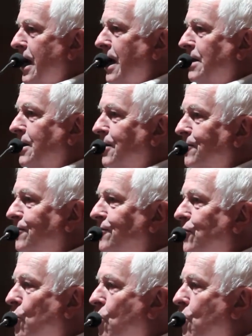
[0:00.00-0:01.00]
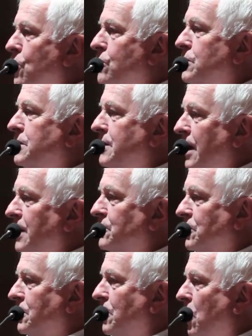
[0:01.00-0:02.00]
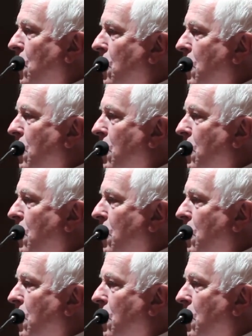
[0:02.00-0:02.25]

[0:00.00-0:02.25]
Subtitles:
And then 4 days ago,